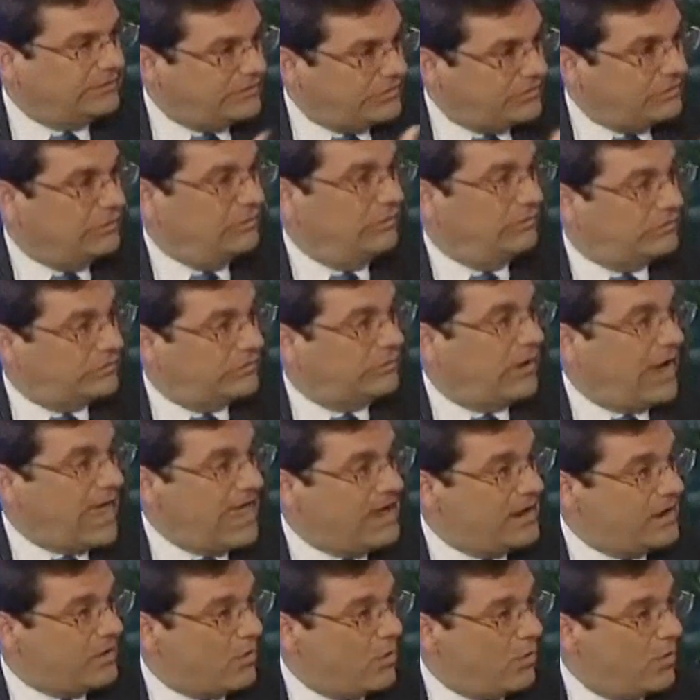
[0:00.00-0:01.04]
to
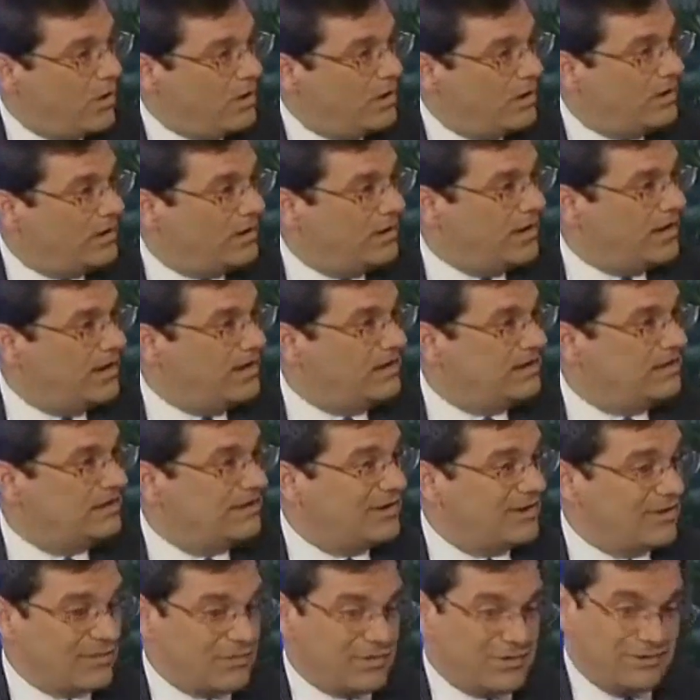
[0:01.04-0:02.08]
ACORN, and
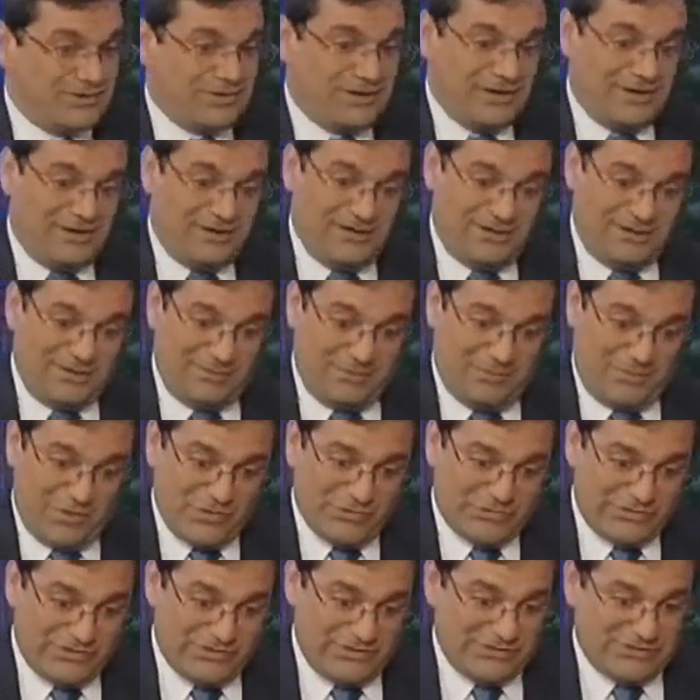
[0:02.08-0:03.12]
you know,
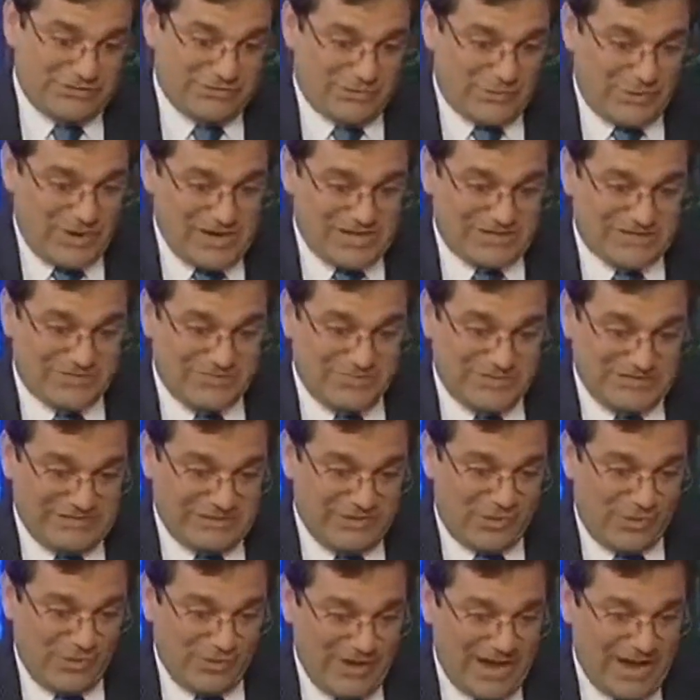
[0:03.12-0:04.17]
most of these grants have been
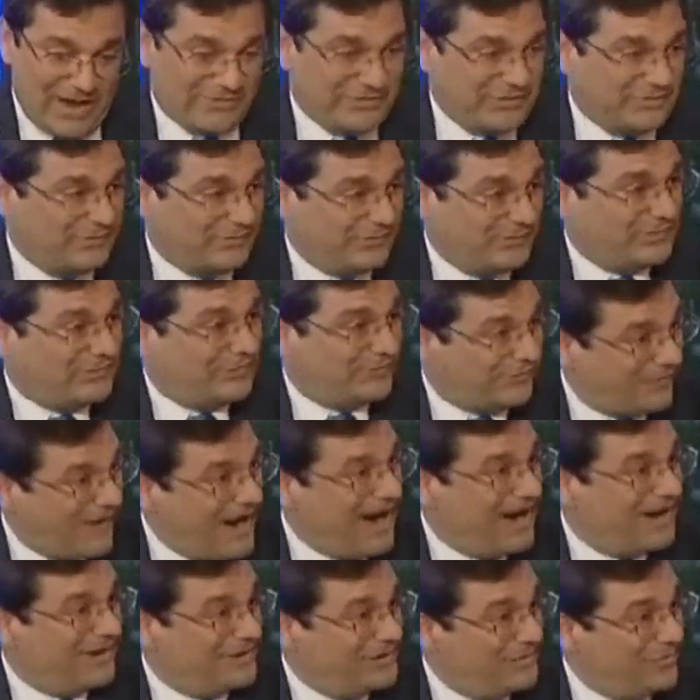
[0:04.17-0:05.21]
doled out to
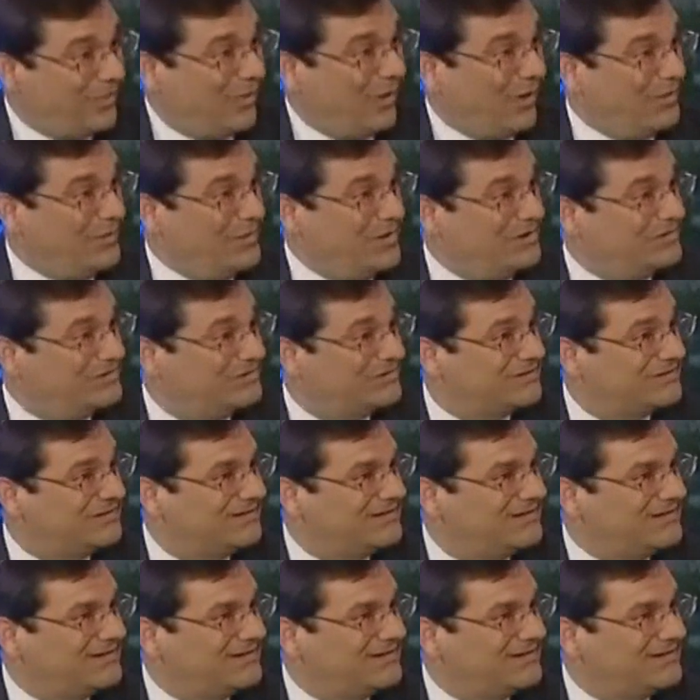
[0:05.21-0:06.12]
fire departments.